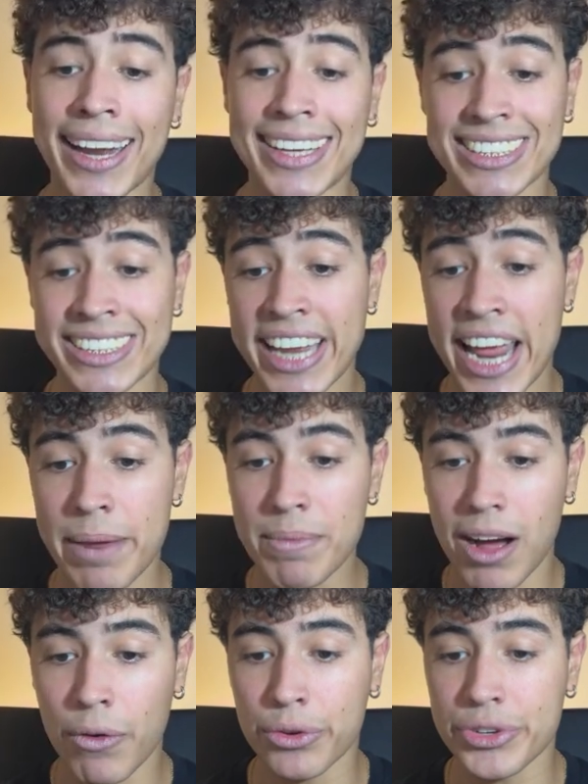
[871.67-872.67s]
as
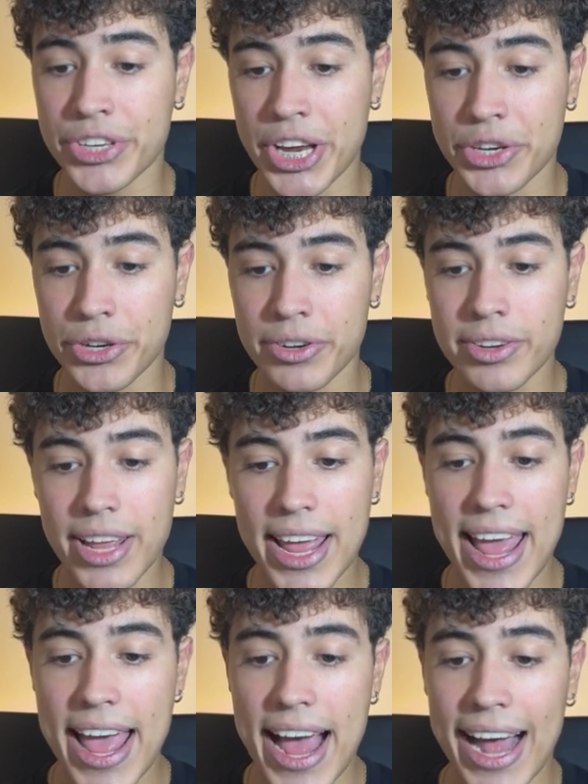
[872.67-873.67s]
name, authorization,
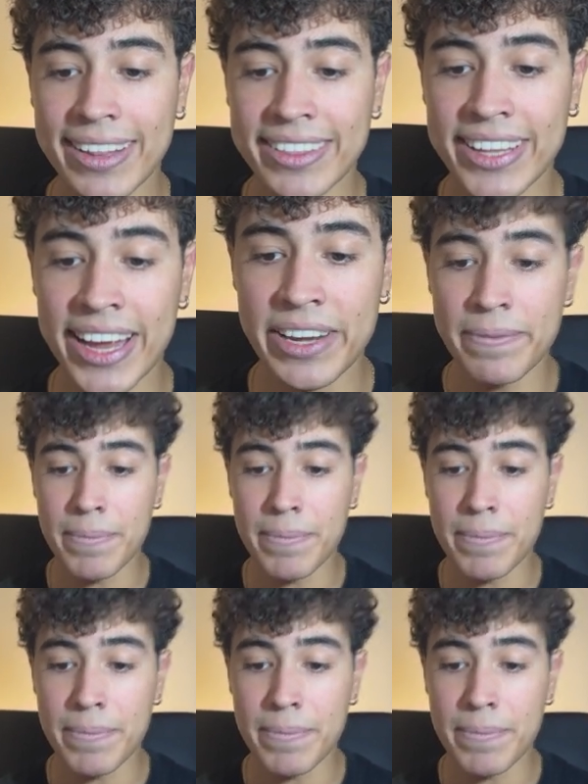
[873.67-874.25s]
and then in